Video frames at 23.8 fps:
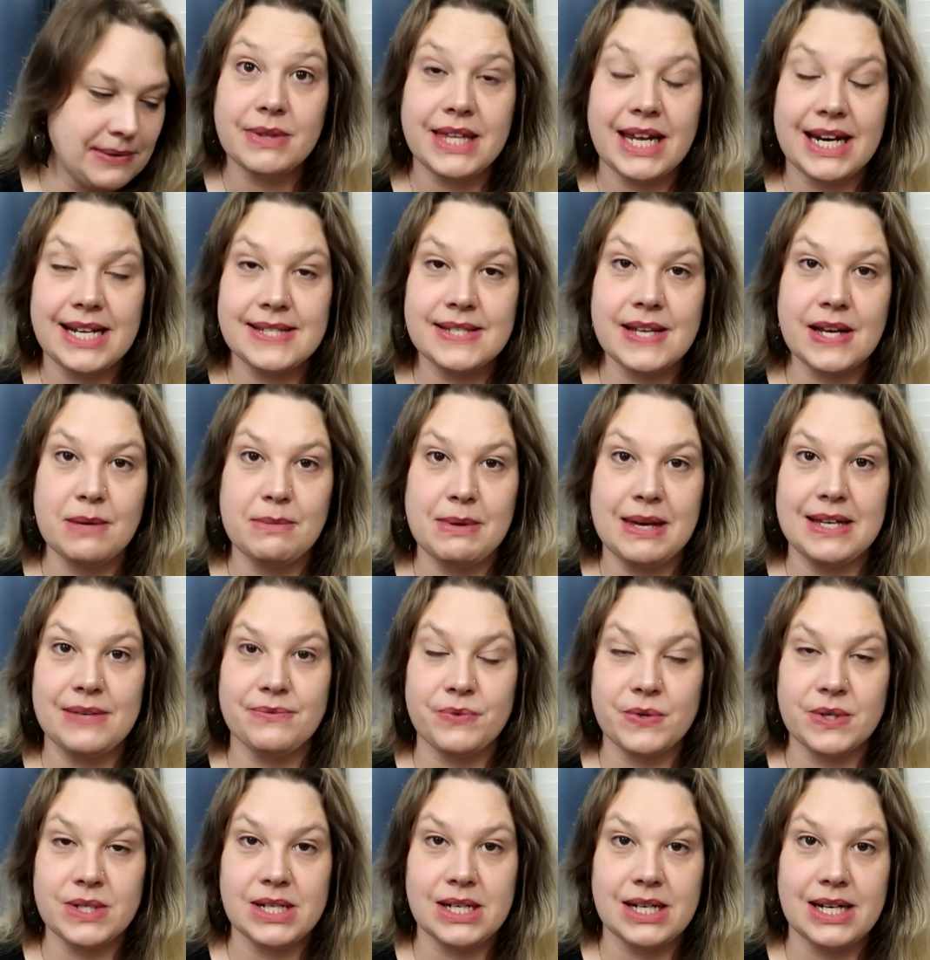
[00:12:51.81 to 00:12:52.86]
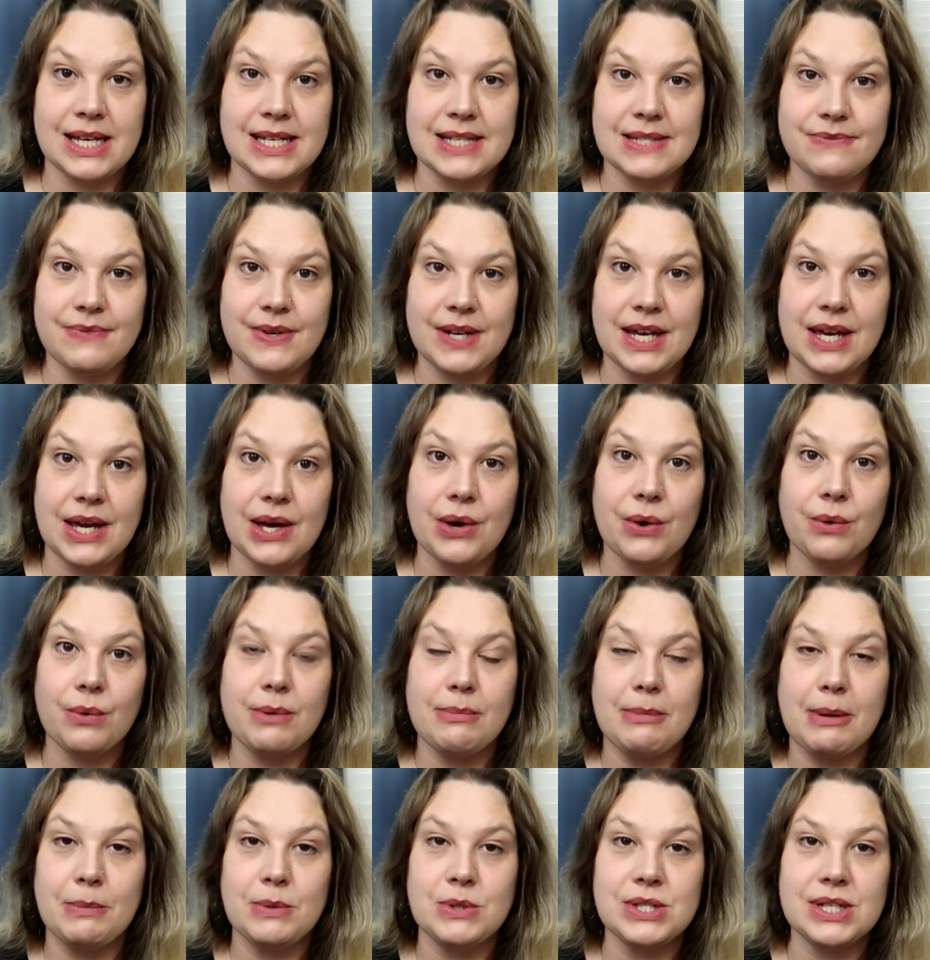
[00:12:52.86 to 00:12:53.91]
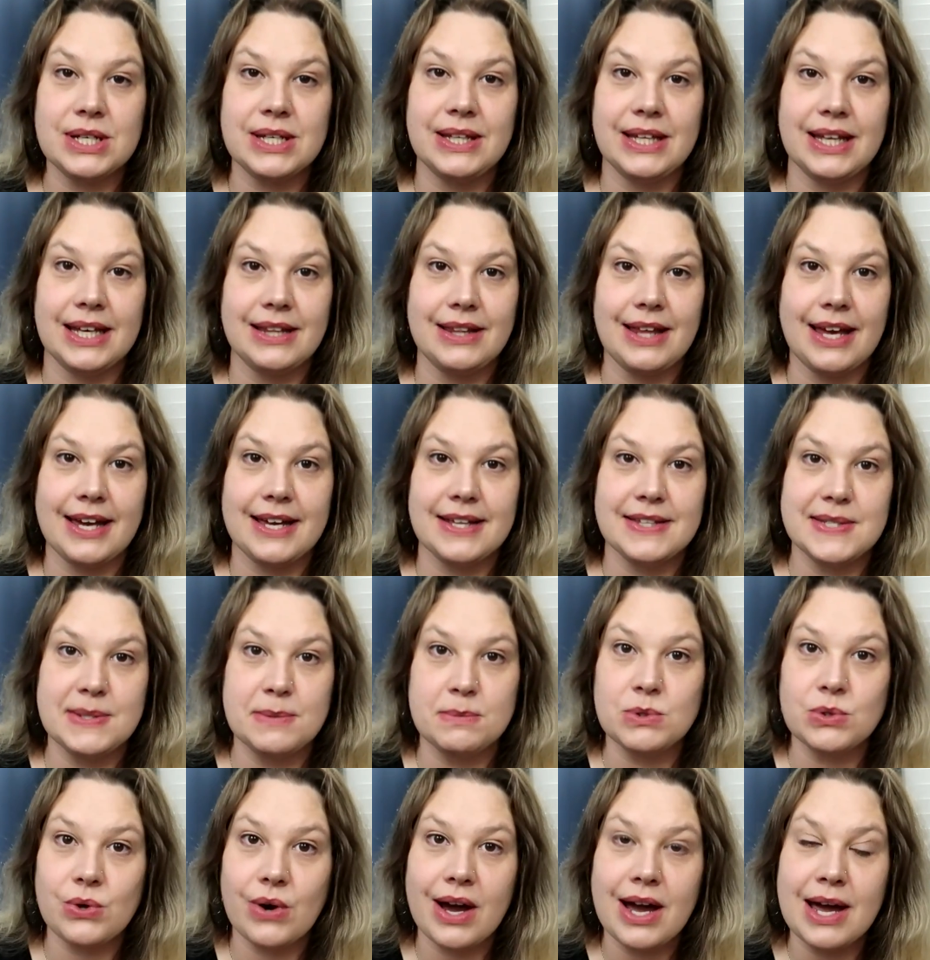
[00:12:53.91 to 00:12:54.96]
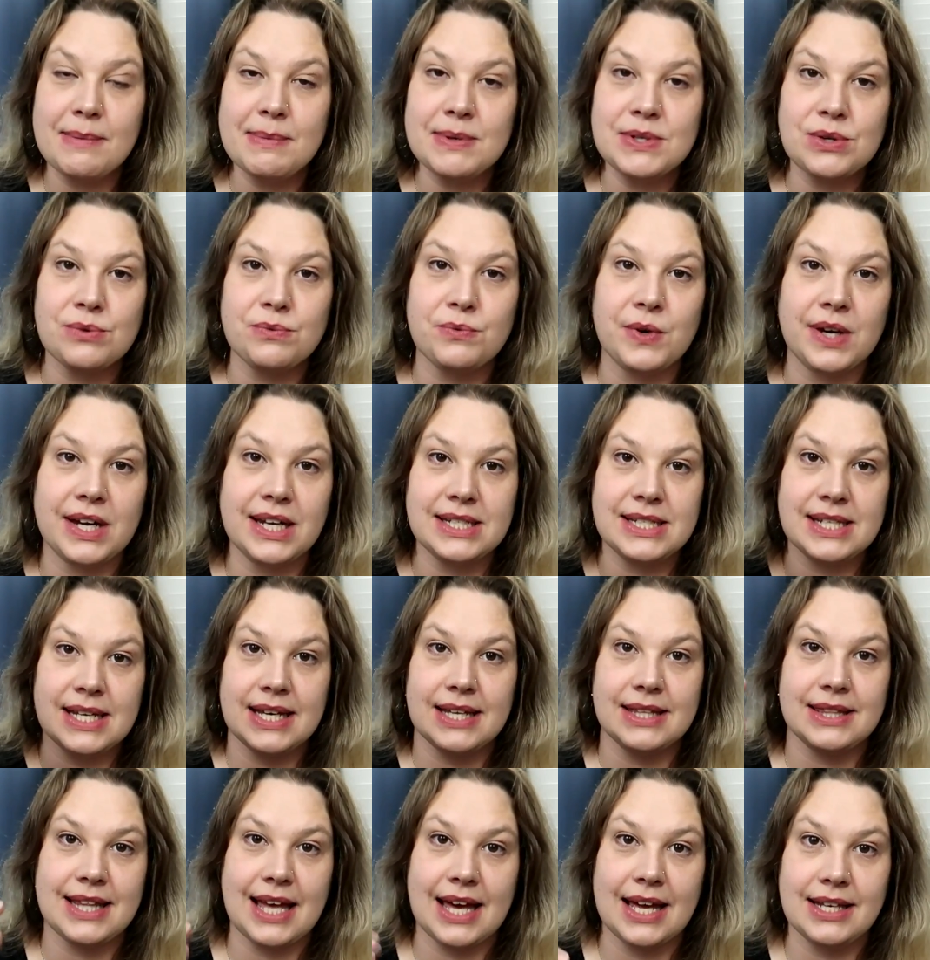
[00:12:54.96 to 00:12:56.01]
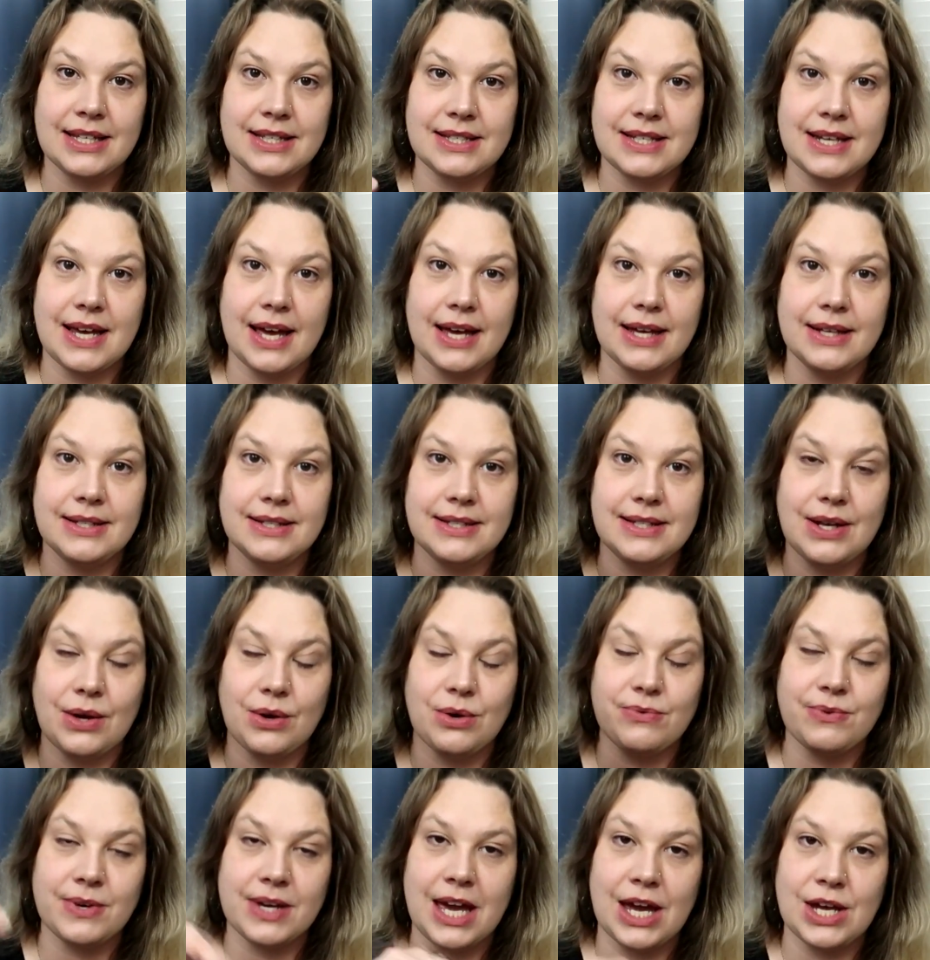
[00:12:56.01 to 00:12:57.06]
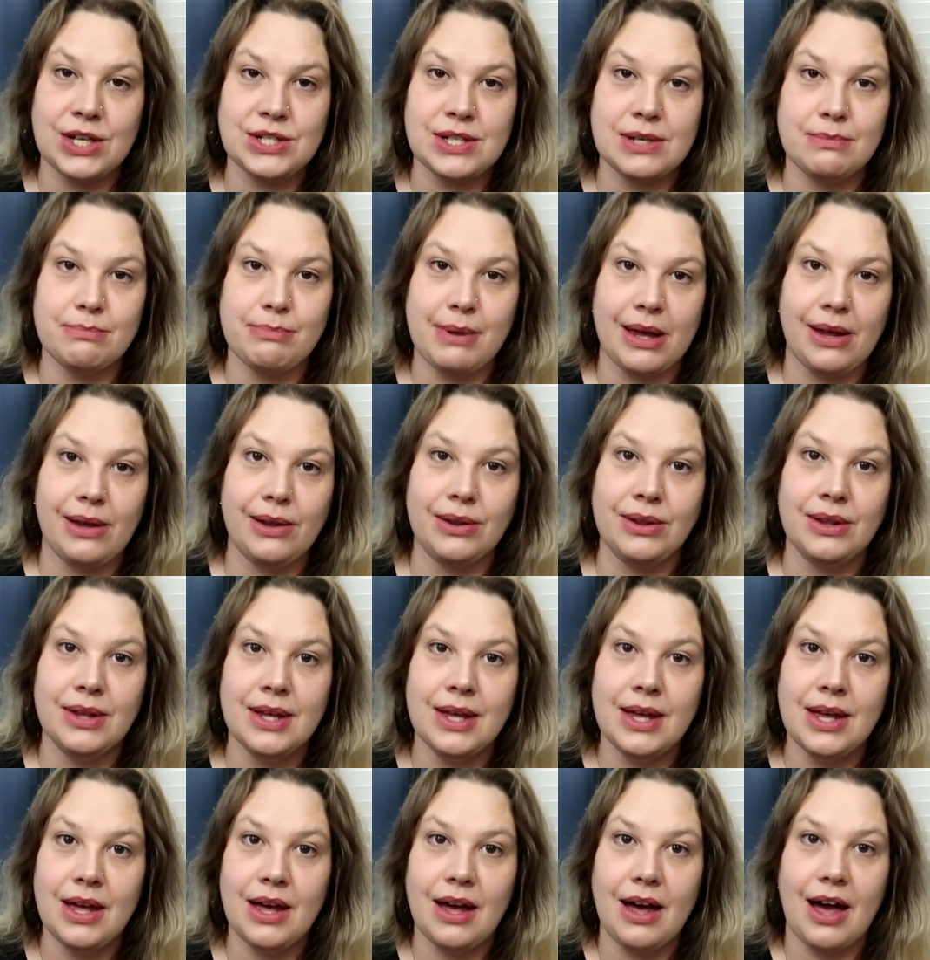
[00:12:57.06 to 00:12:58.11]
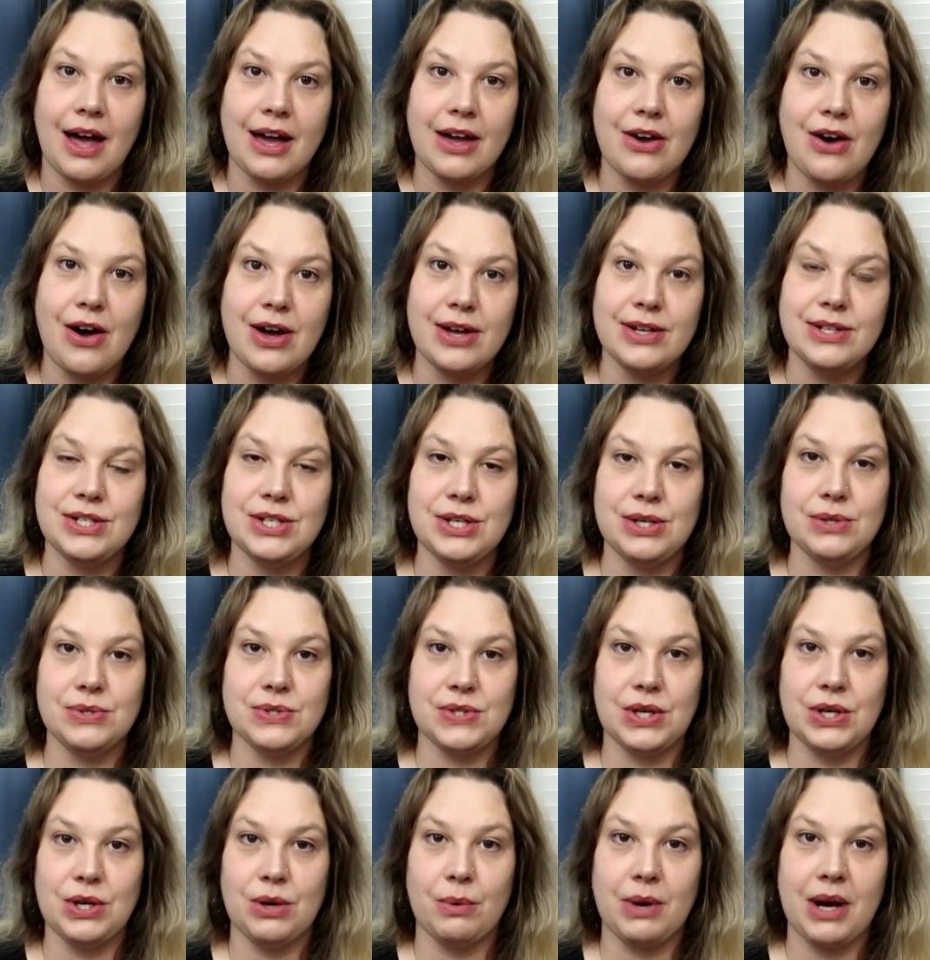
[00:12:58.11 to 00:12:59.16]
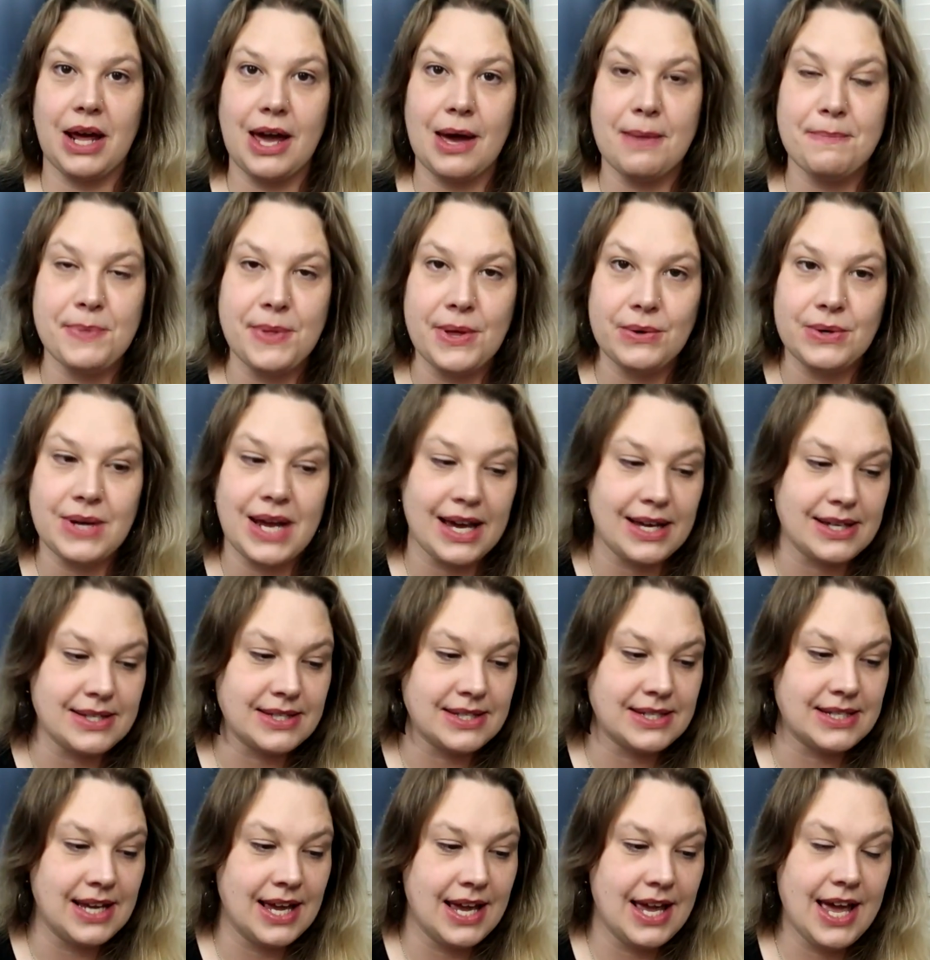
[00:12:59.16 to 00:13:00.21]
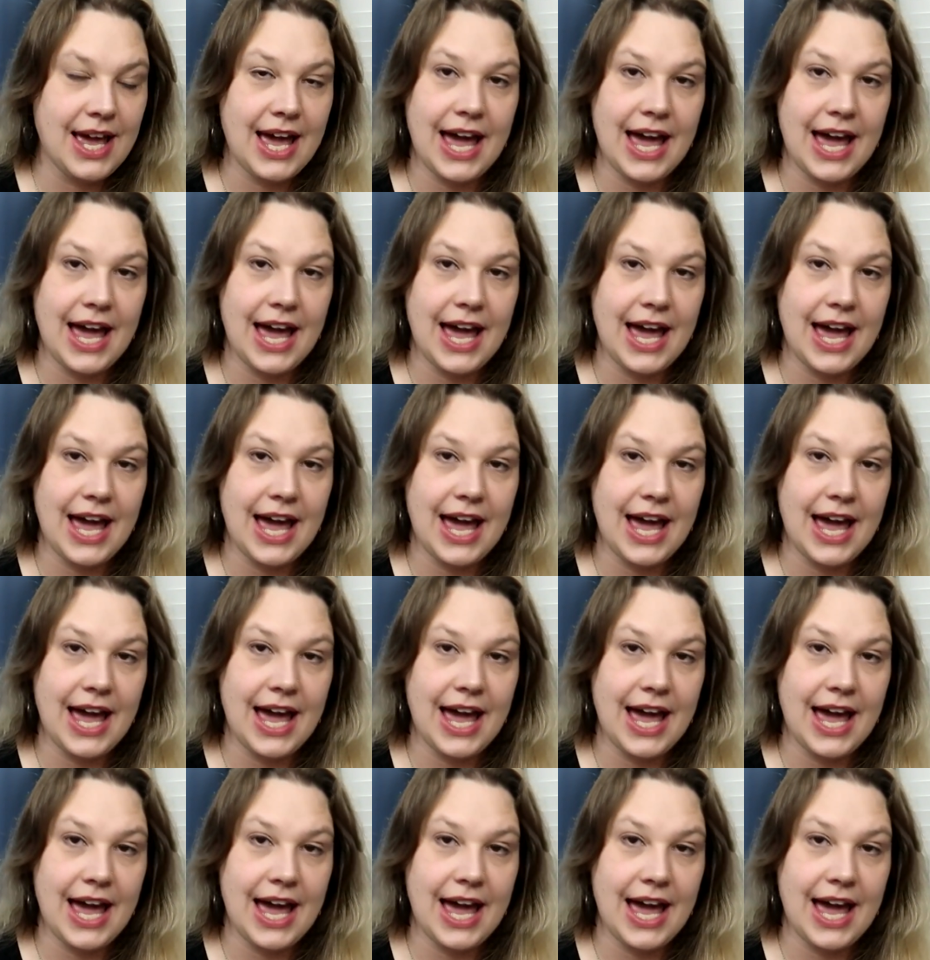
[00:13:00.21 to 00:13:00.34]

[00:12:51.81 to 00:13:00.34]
But that is going to be it for today's video. Remember to click like and subscribe, and don't forget to hit that notification bell icon too, so you know when I upload next.